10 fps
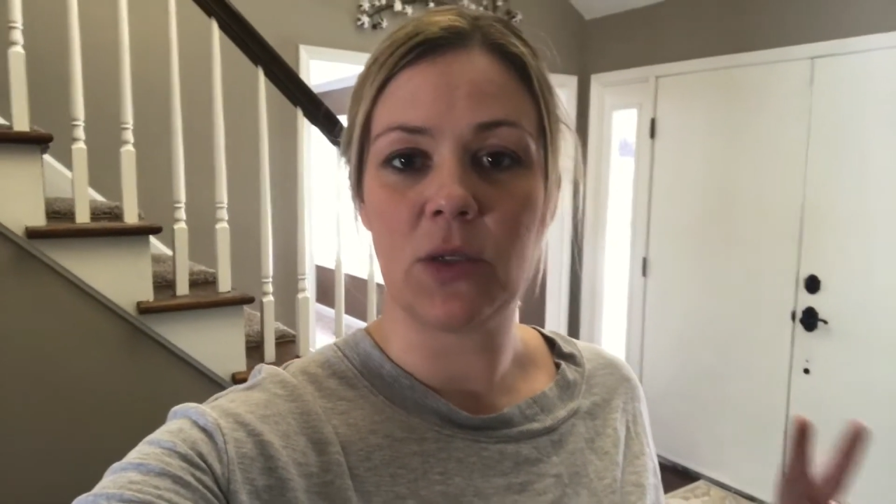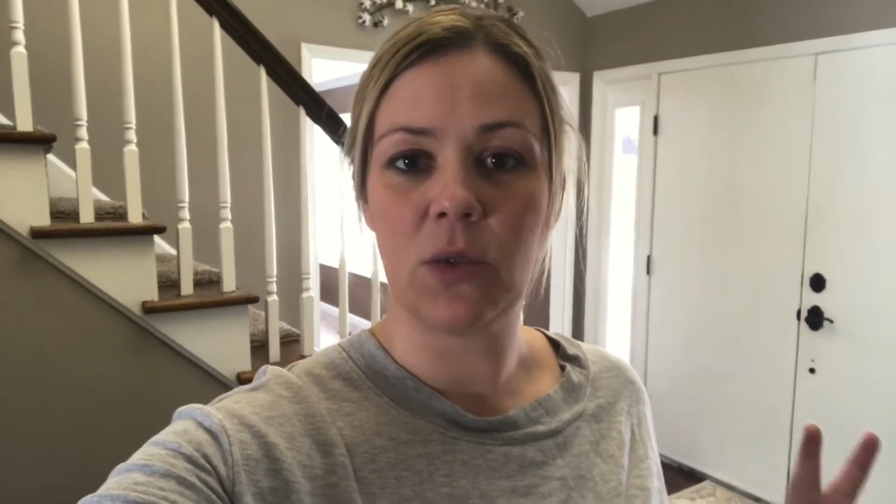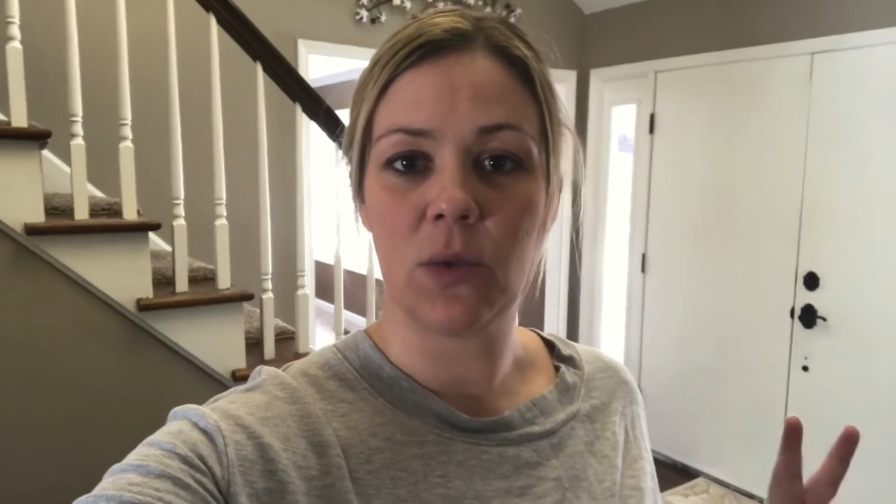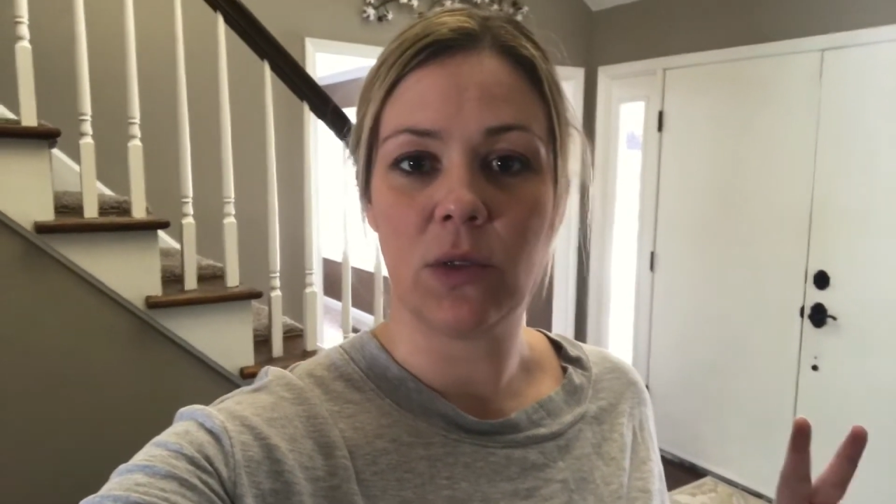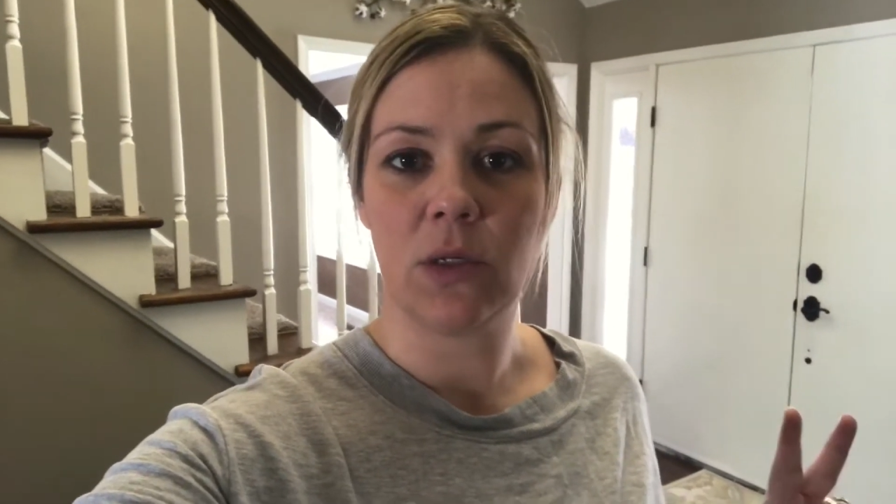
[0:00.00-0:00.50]

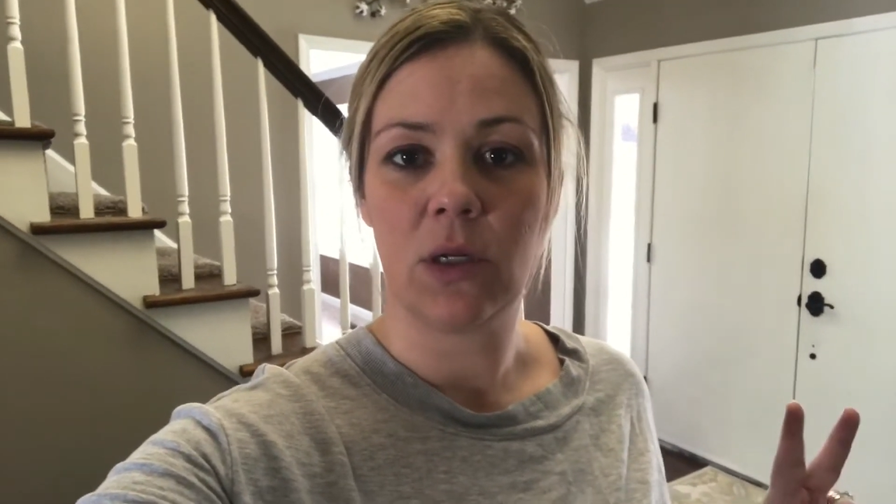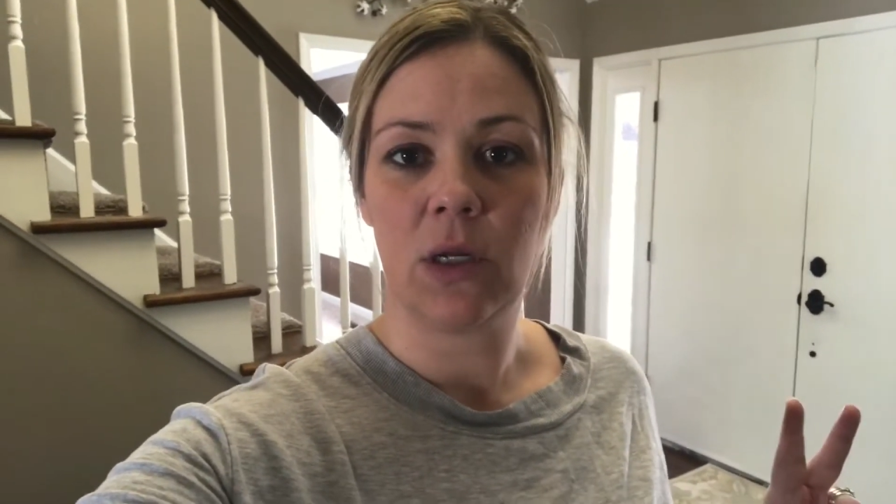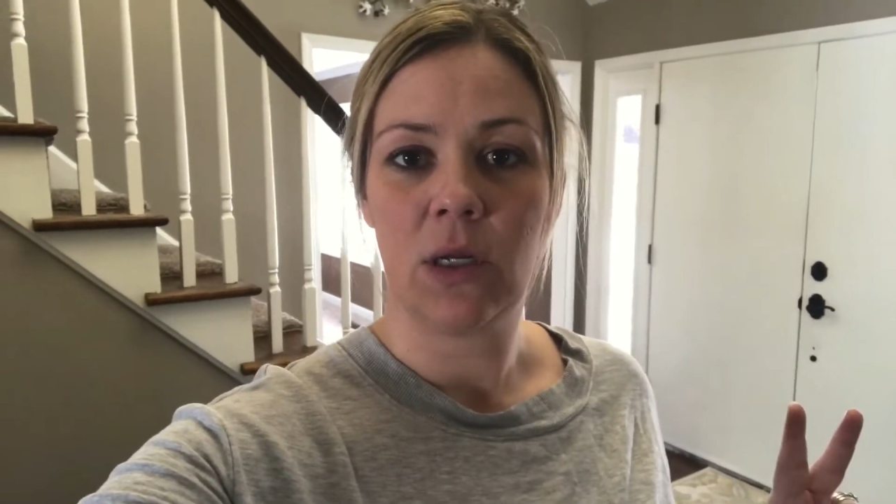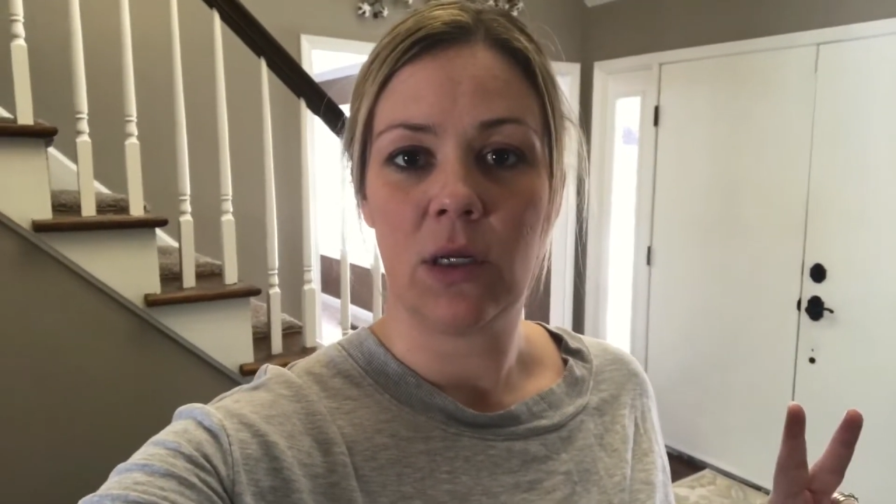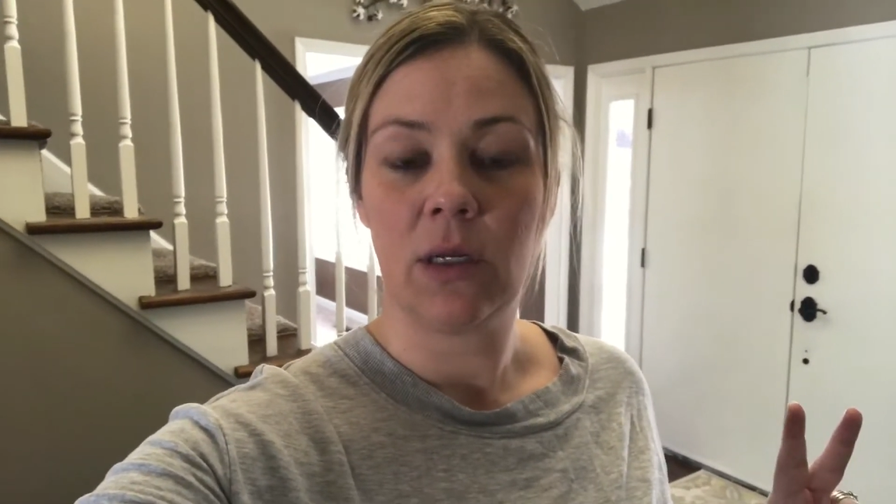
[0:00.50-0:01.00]
to
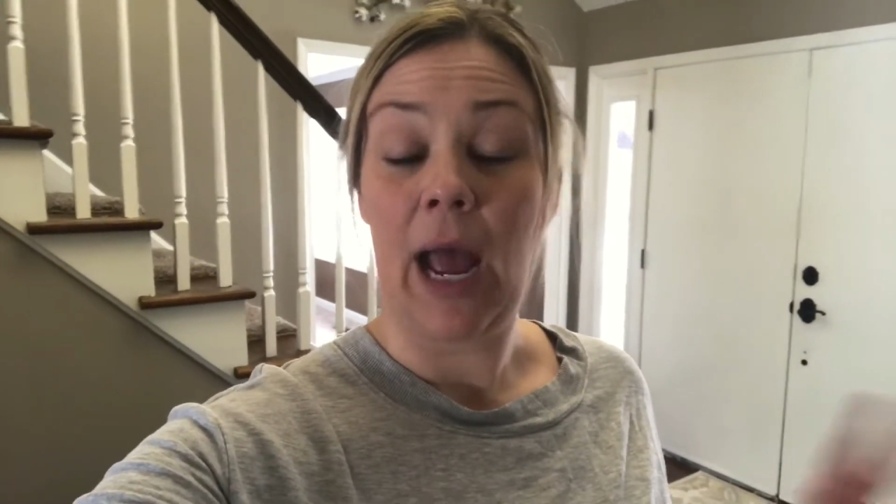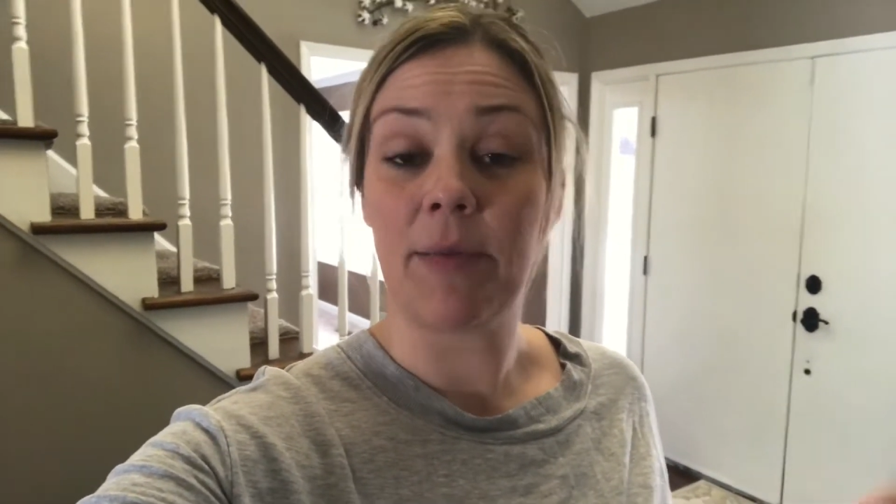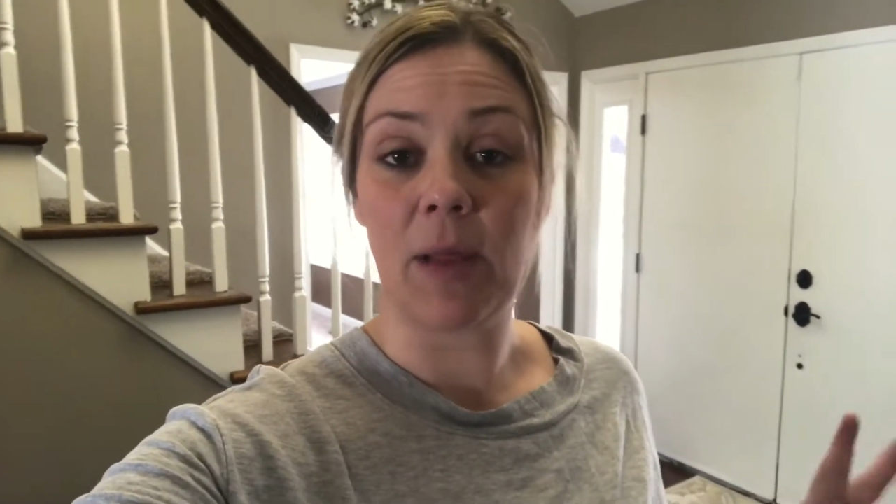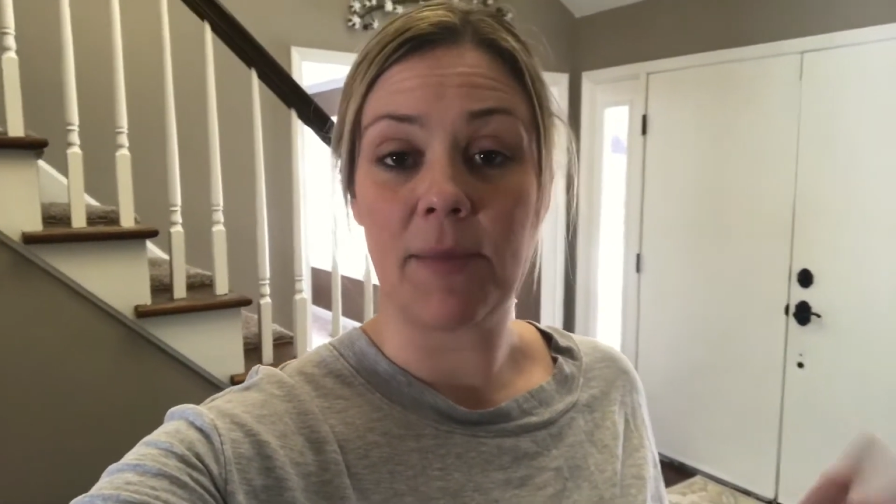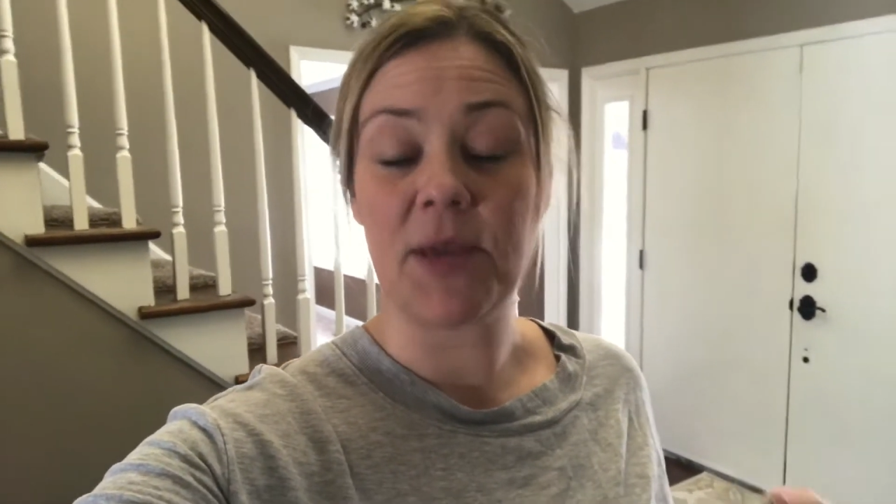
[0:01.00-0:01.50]

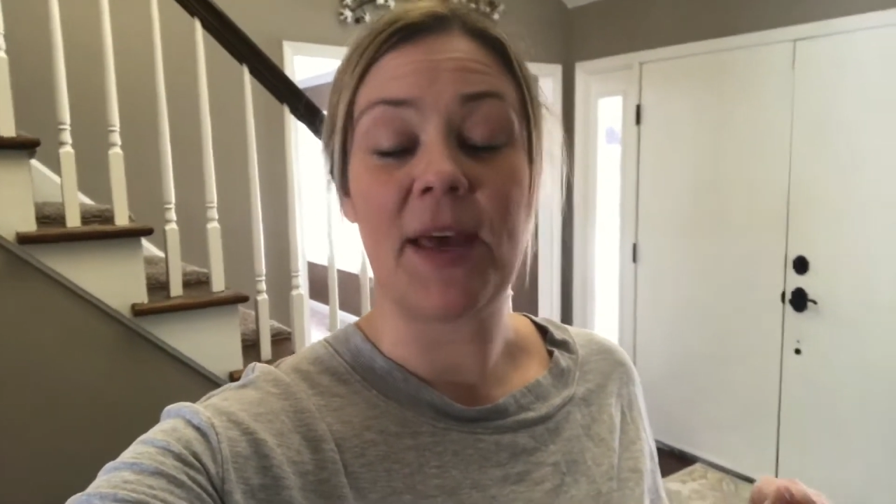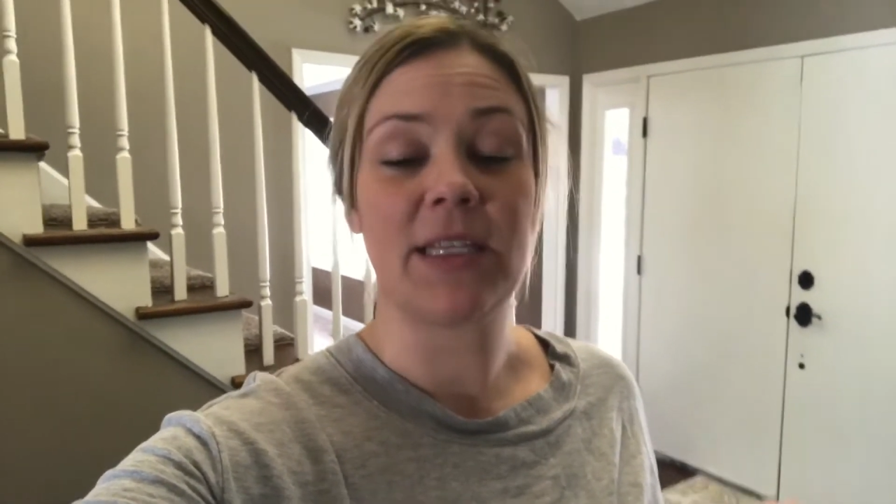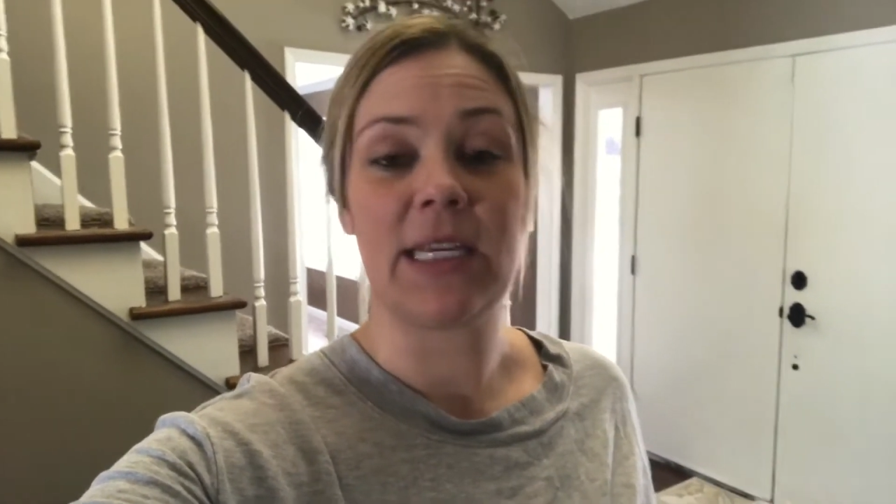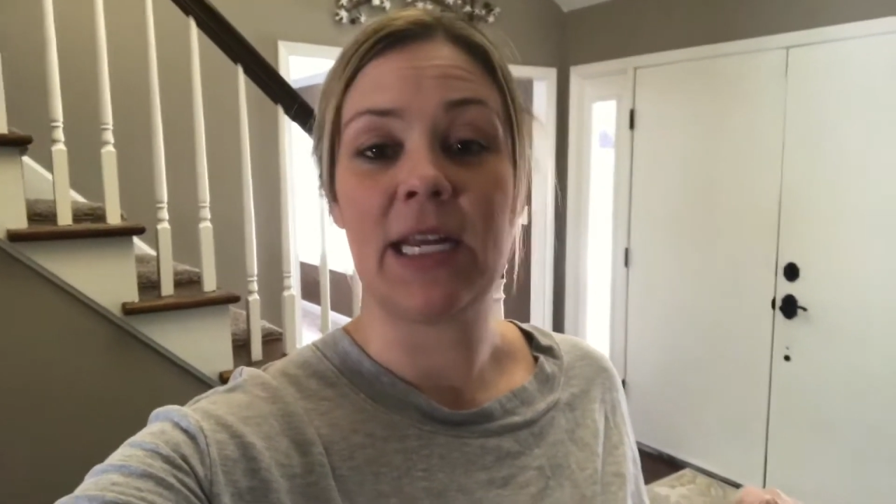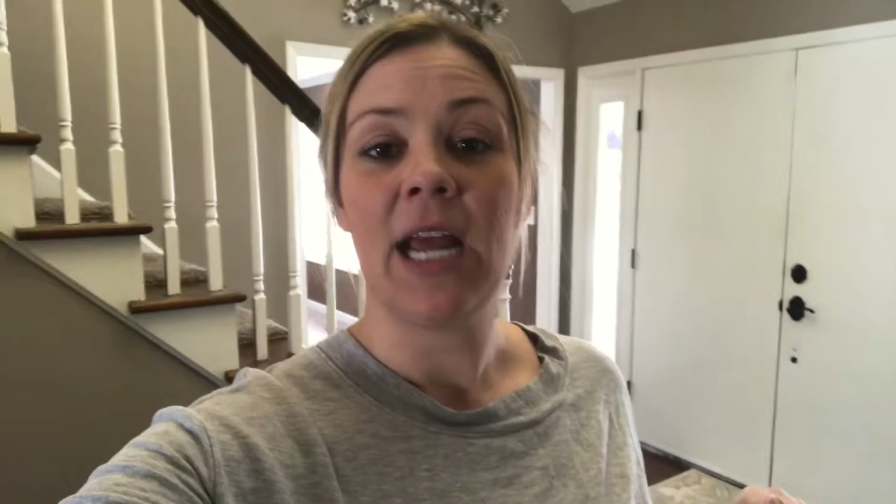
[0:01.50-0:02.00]
Hobby Lobby,
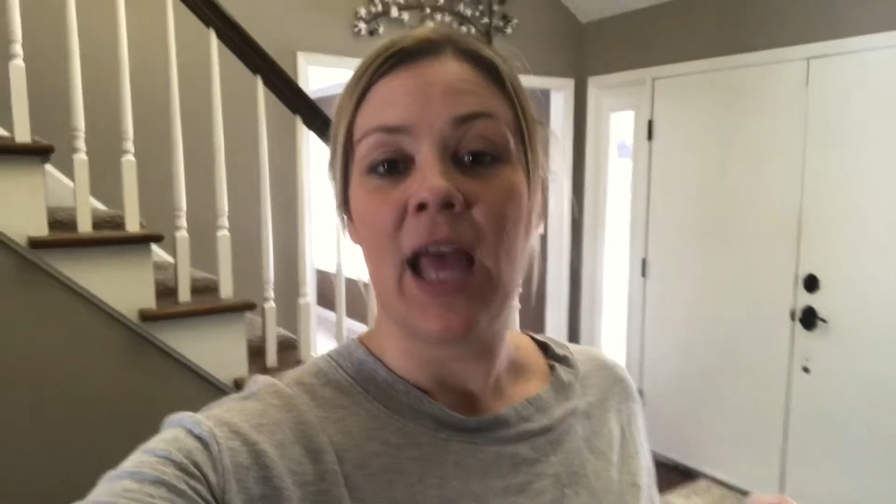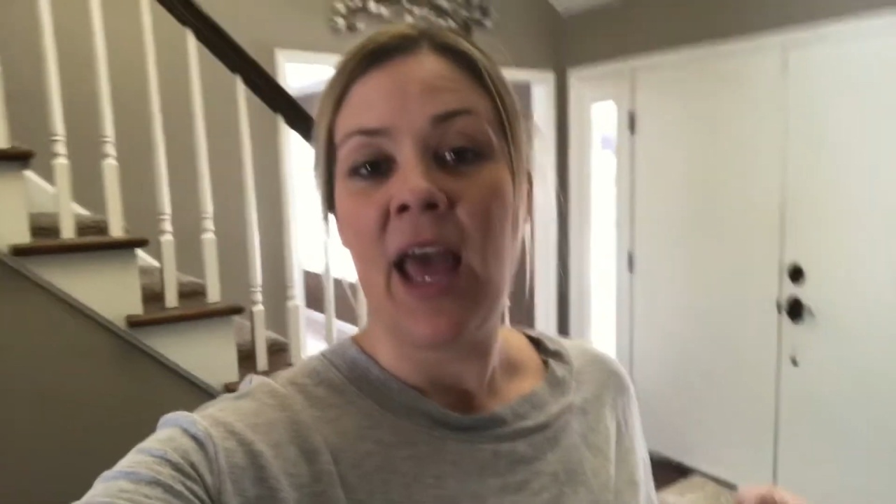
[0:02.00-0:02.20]
that's it.